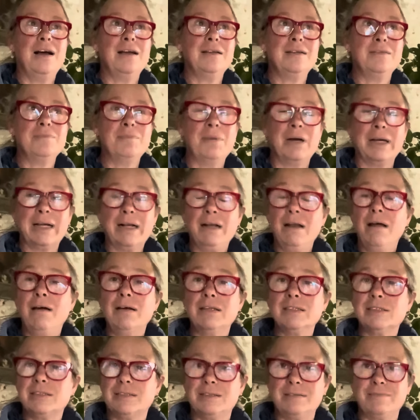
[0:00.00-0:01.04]
My
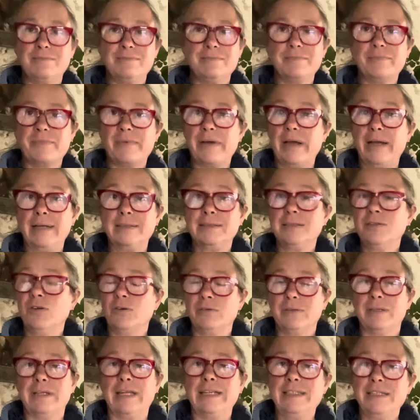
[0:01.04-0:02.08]
clients,
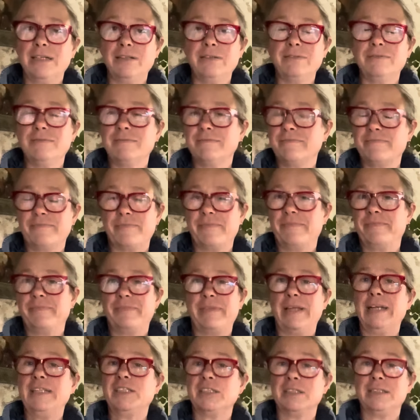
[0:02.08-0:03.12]

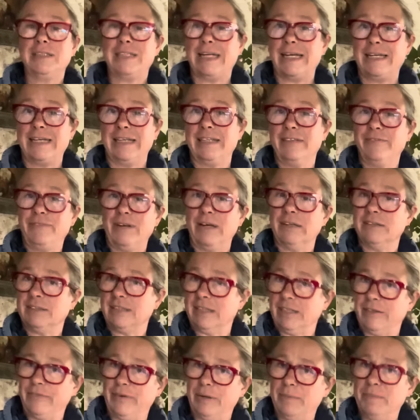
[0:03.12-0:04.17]
they're just taking the flowers,
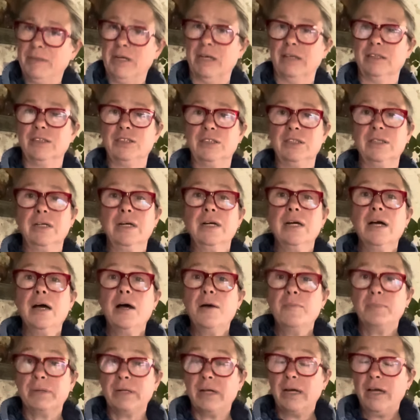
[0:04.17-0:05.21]
thank you very much.
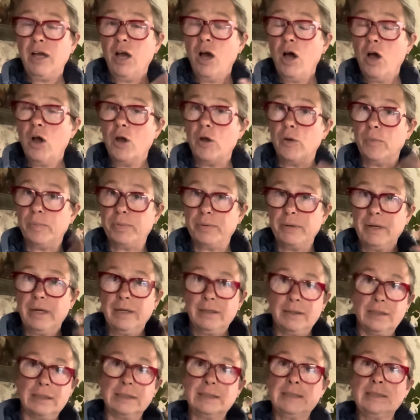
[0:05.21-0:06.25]
But I hope
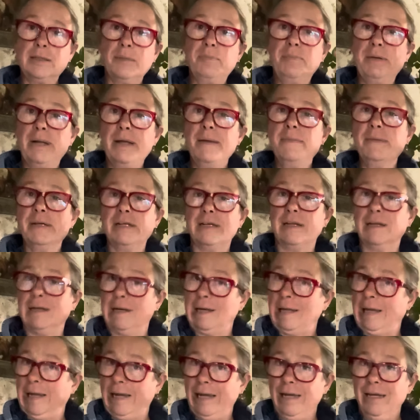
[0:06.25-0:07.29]
that
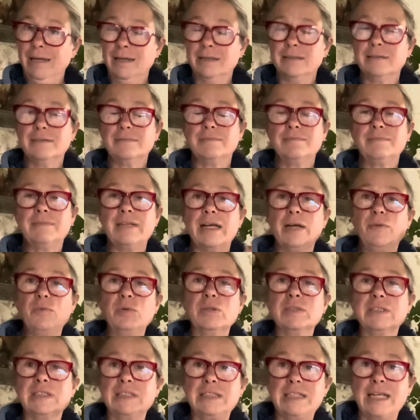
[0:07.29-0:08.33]
subliminally, they
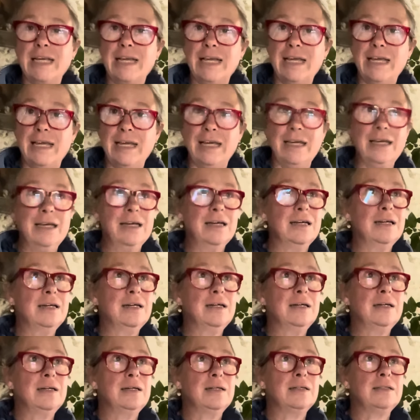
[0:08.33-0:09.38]
will see
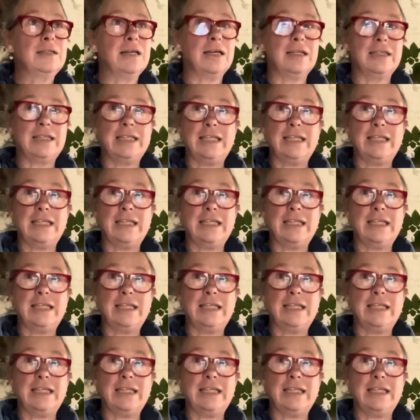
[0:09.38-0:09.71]
that